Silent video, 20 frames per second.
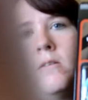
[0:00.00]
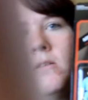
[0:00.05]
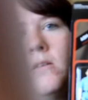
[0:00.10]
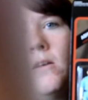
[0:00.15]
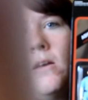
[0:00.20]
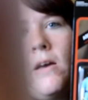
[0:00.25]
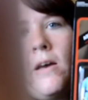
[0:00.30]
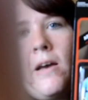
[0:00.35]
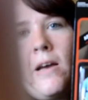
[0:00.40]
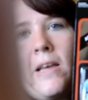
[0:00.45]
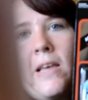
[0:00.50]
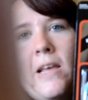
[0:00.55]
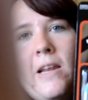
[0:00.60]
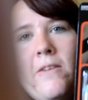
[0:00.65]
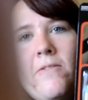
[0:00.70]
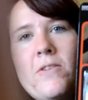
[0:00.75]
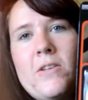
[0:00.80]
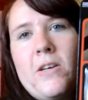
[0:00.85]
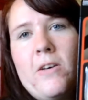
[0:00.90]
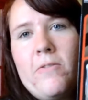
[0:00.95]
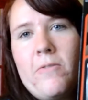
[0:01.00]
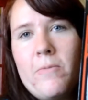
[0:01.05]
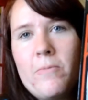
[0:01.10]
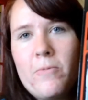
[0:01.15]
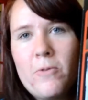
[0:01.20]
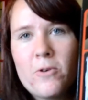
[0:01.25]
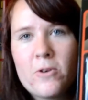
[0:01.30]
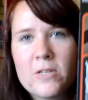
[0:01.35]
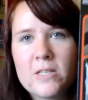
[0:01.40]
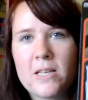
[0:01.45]
I can't even tell if I'm
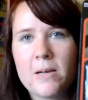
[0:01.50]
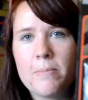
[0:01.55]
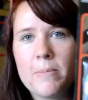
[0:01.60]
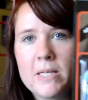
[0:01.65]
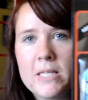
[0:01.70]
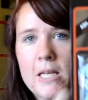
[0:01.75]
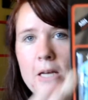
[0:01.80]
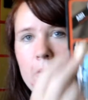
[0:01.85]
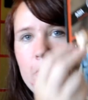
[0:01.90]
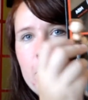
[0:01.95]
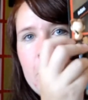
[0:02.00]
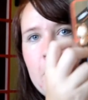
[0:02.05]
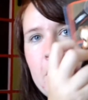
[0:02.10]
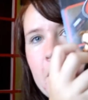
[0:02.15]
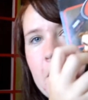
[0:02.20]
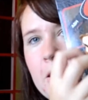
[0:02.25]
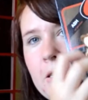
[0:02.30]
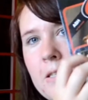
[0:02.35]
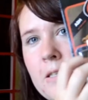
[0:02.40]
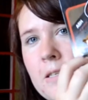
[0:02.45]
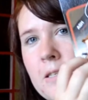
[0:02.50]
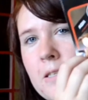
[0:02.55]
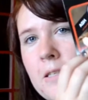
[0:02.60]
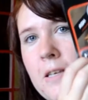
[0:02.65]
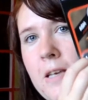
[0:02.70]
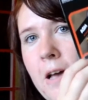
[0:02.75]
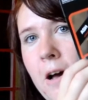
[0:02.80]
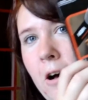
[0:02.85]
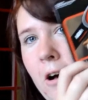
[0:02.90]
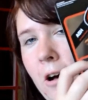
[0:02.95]
focused on myself. This is
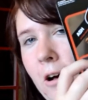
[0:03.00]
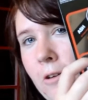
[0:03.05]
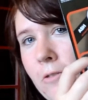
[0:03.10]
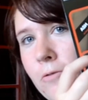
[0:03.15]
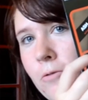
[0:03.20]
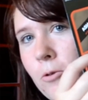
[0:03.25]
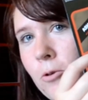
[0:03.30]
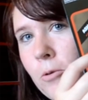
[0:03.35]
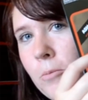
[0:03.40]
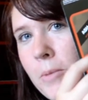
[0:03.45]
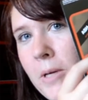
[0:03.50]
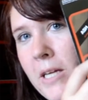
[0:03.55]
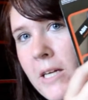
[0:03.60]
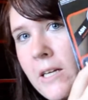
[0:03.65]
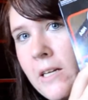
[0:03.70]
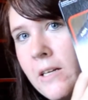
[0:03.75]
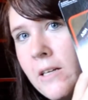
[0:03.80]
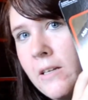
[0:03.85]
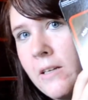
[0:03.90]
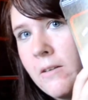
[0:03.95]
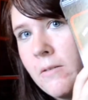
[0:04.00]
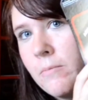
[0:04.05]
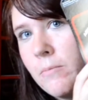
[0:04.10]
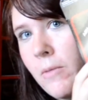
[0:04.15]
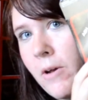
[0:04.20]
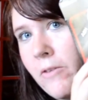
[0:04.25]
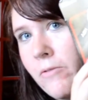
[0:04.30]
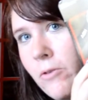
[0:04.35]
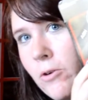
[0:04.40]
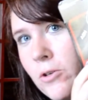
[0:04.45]
the haul for me,
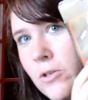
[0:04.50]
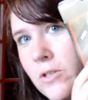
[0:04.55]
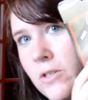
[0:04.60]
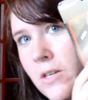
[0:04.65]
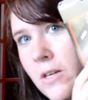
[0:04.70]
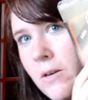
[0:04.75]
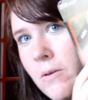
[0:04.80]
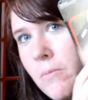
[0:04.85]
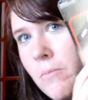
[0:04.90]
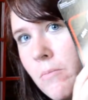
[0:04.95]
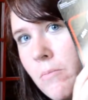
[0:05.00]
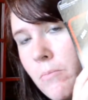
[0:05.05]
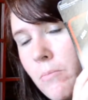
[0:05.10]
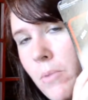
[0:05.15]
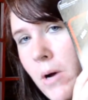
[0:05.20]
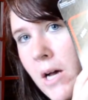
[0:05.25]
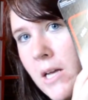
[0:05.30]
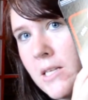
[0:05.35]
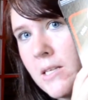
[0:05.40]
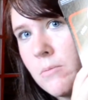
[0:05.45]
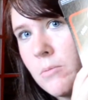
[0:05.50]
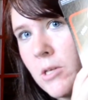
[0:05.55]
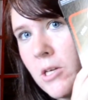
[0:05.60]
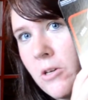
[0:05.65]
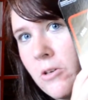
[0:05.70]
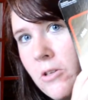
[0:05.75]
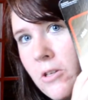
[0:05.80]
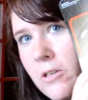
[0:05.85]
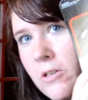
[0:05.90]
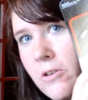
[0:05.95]
my first and possibly
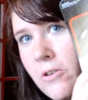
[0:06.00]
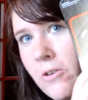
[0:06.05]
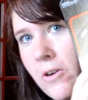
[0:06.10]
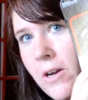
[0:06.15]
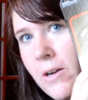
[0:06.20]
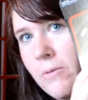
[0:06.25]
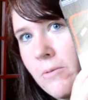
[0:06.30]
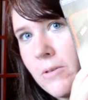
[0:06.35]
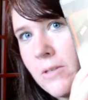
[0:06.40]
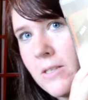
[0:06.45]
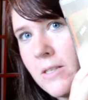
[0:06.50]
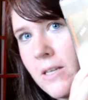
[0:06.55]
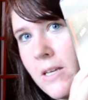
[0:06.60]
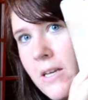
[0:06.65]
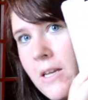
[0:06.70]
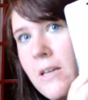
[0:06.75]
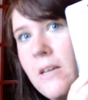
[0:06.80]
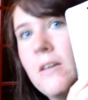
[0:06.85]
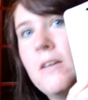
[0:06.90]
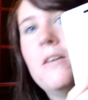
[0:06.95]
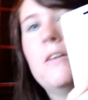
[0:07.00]
only Loot Crate. We'll see